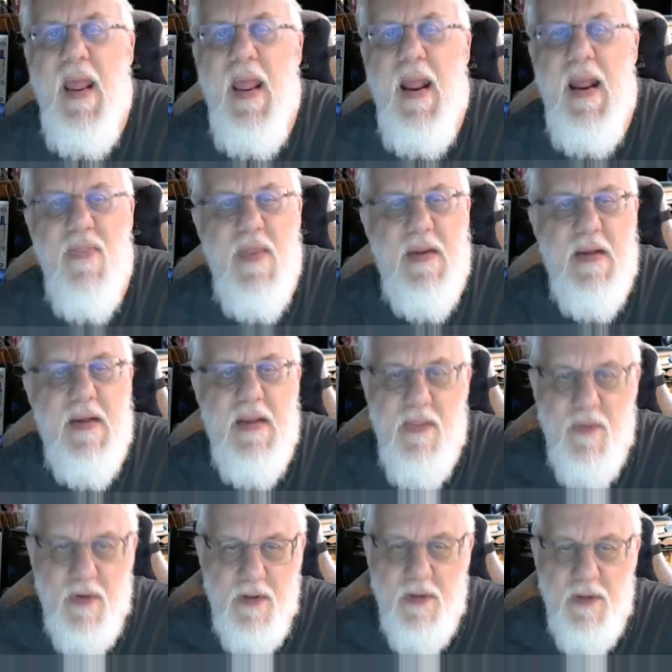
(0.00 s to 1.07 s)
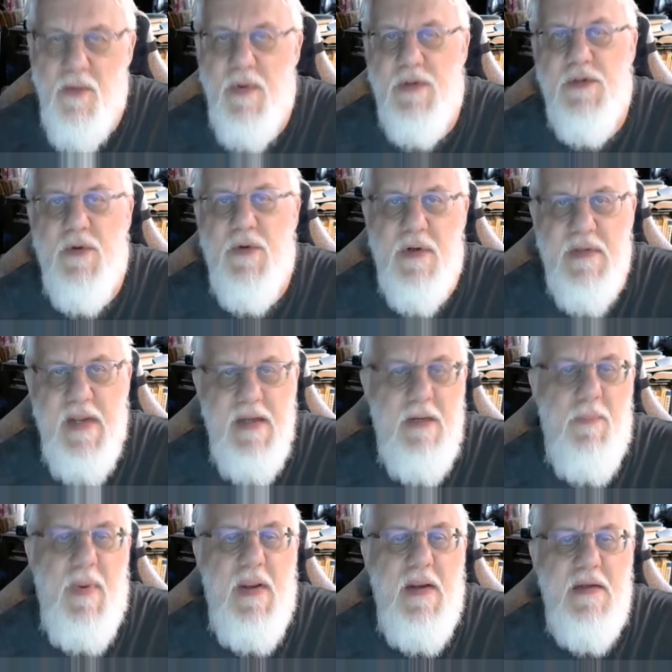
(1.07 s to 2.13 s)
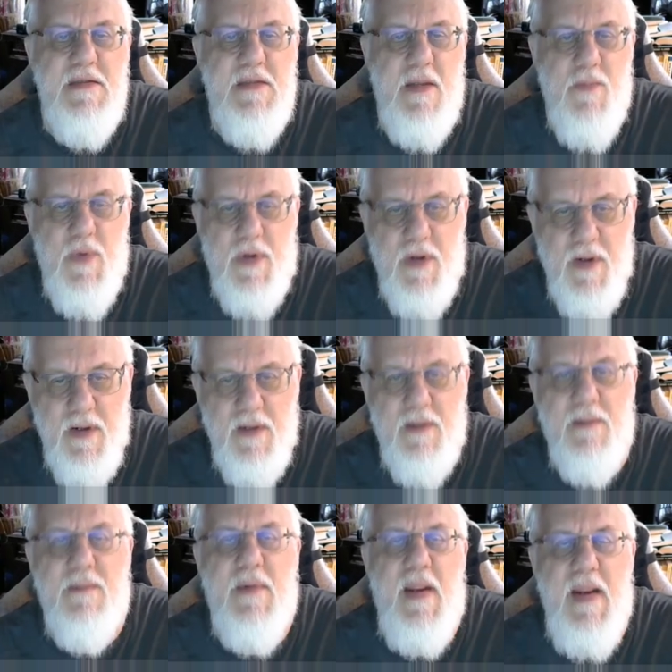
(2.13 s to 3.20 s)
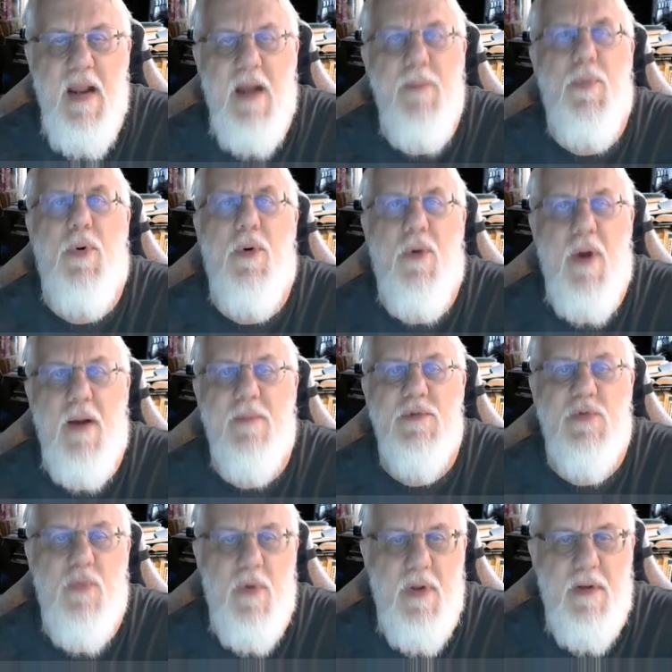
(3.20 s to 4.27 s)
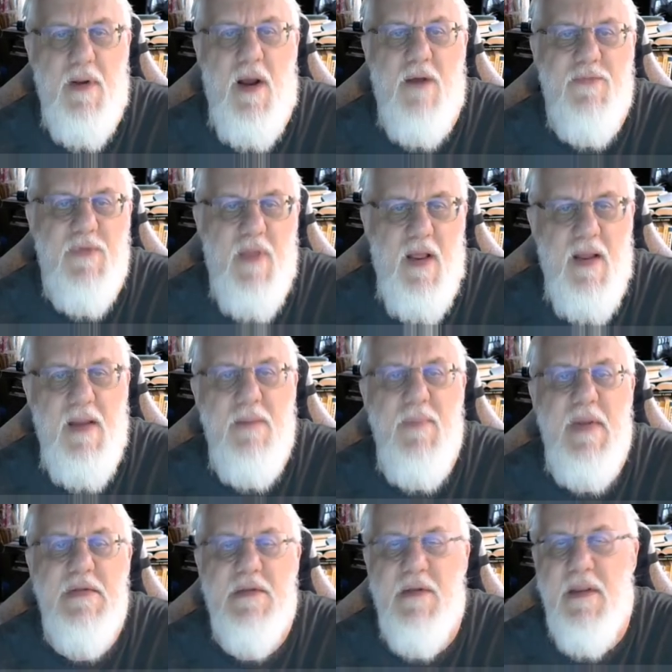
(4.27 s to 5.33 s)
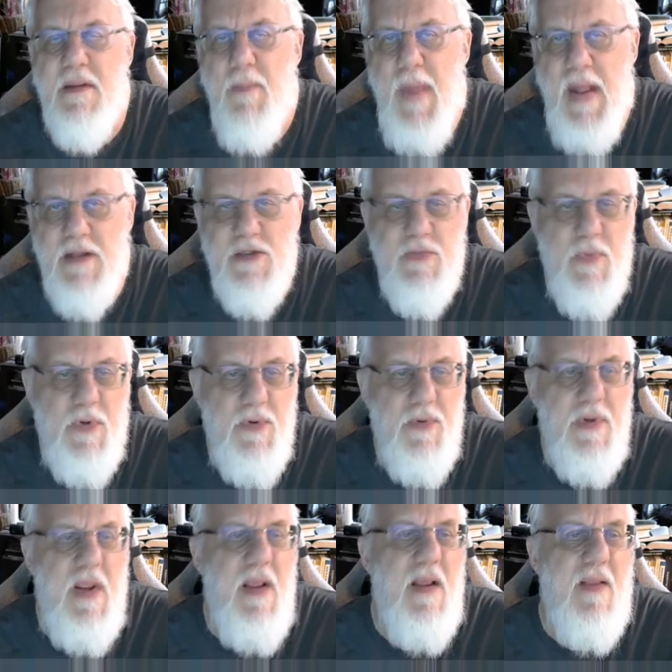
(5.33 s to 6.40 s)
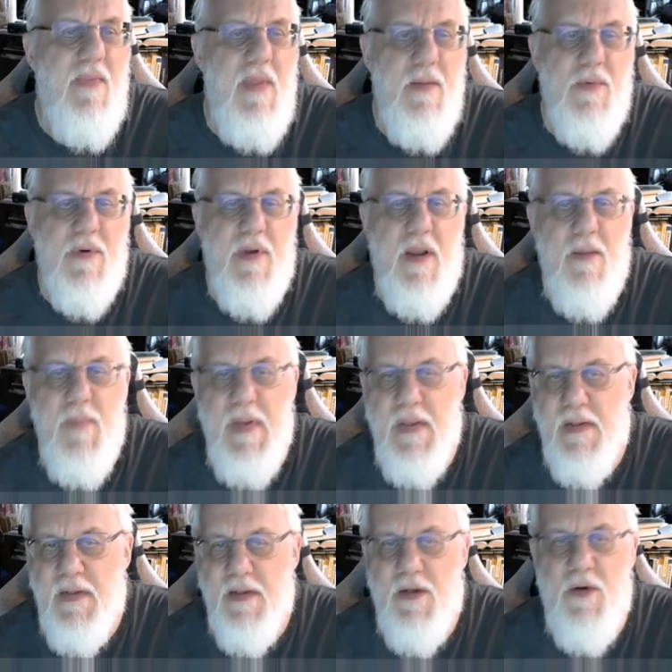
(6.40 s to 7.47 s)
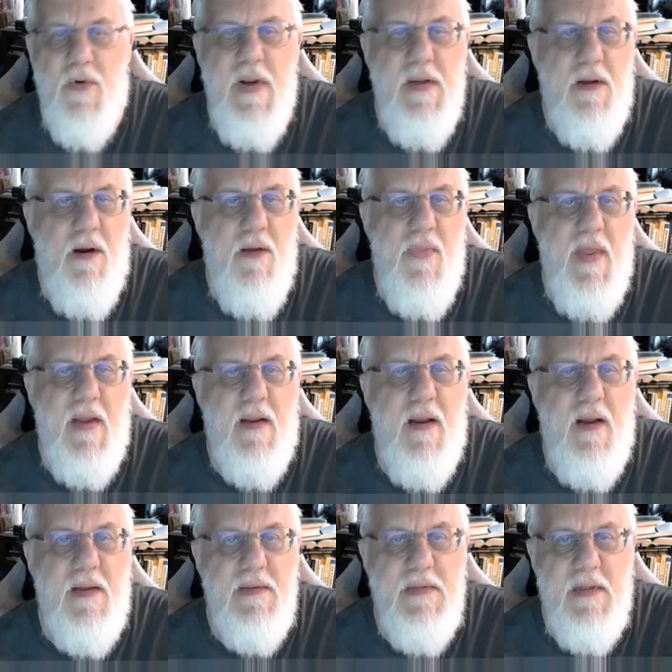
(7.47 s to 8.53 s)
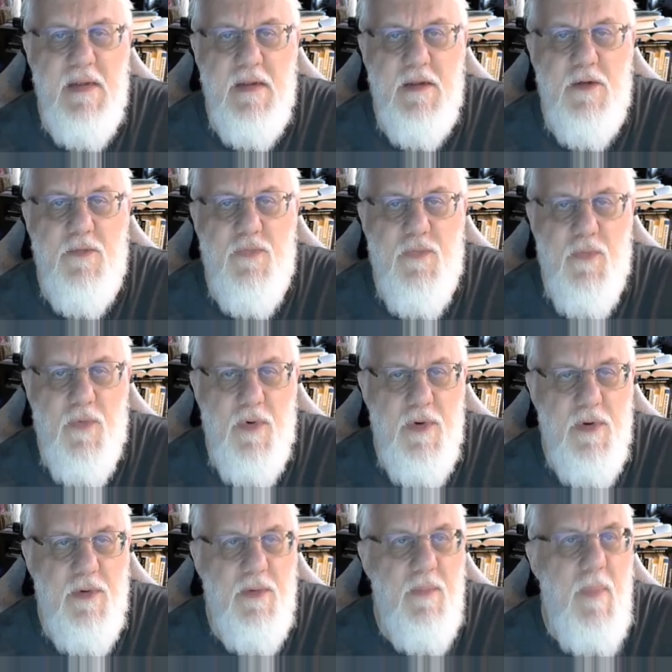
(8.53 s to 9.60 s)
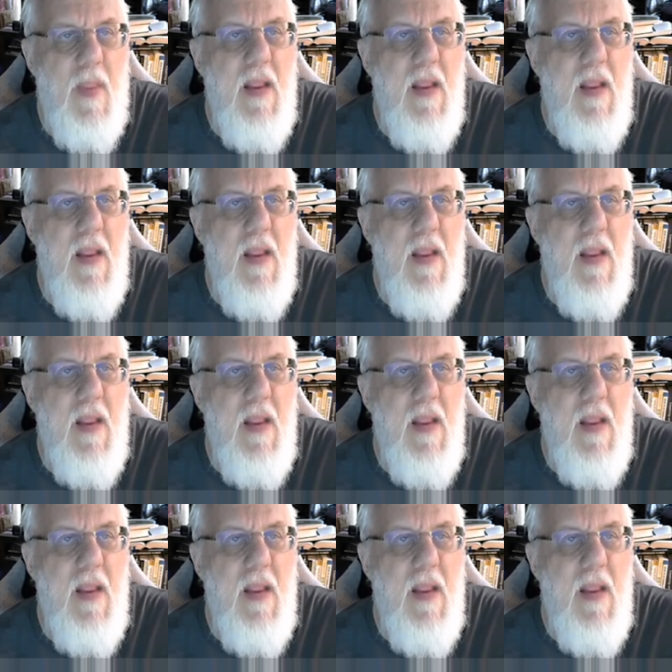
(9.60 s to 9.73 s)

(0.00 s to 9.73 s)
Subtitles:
And then again, they're going to go into our database, and when our AI programs run offline, basically in the batch mode, they will come in and create all that content for you.